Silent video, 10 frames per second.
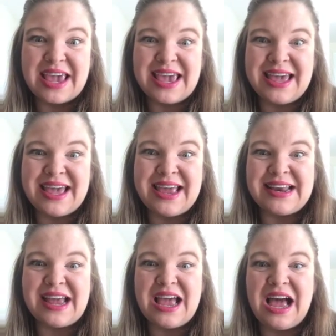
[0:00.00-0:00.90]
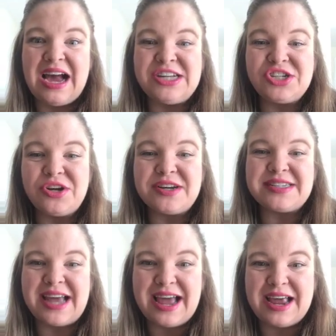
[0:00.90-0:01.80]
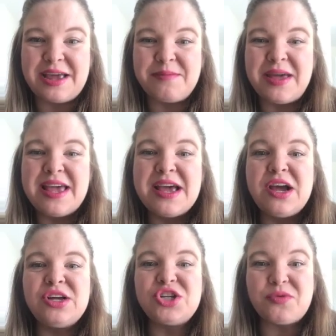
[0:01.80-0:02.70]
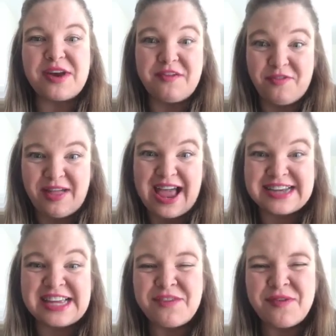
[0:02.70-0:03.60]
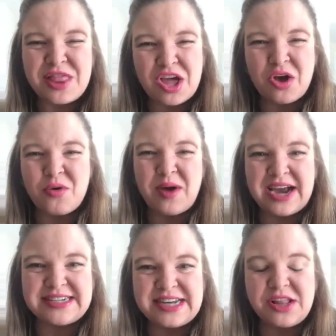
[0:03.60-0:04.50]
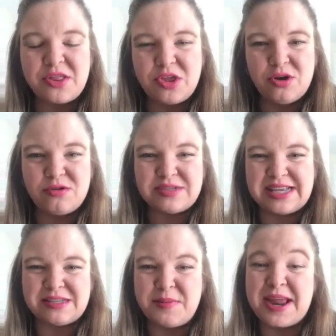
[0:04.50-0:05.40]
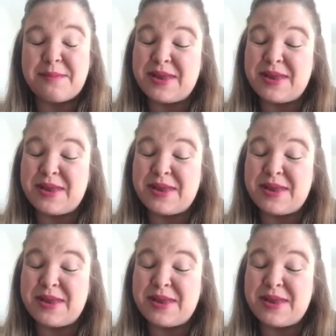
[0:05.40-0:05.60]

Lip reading: And I took time to reflect, even though I didn't lose as many.